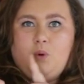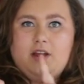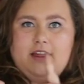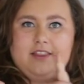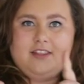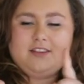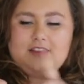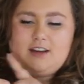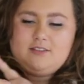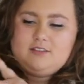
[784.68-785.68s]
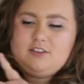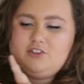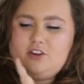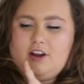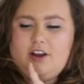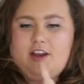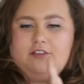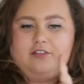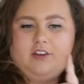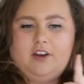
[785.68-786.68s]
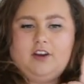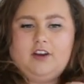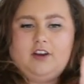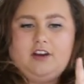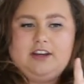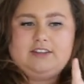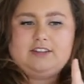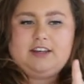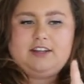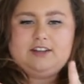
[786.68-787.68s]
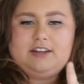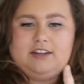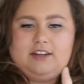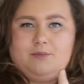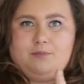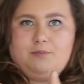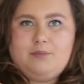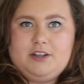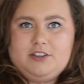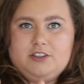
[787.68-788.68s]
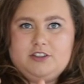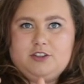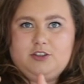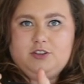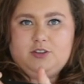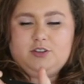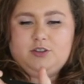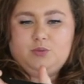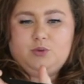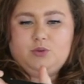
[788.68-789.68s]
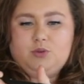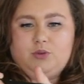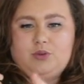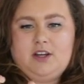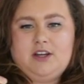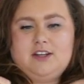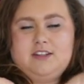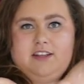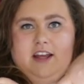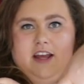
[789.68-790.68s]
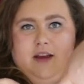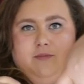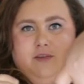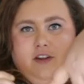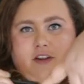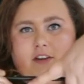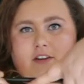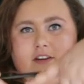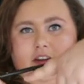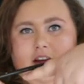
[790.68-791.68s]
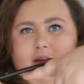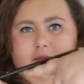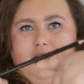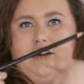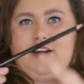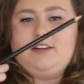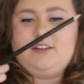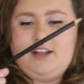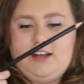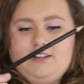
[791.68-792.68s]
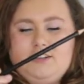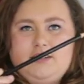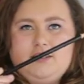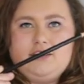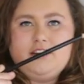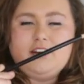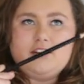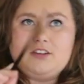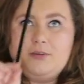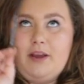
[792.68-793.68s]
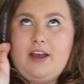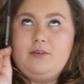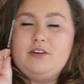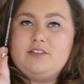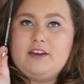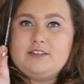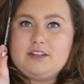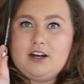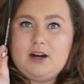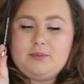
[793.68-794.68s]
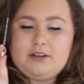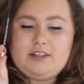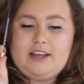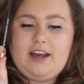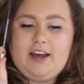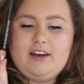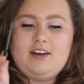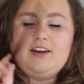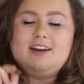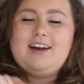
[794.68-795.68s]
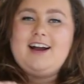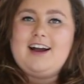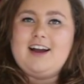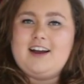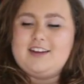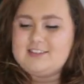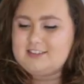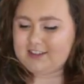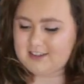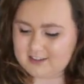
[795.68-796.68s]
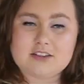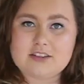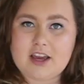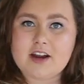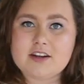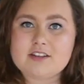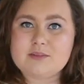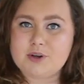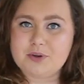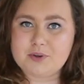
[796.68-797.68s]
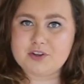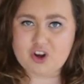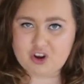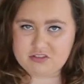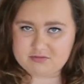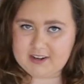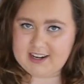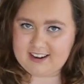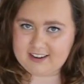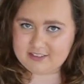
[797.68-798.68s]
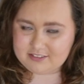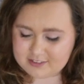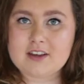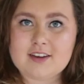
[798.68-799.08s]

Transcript: like down the drive, I skidded, bashed into the wall, tipped and landed, so my head was facing up in the air. And the scariest moment of my life.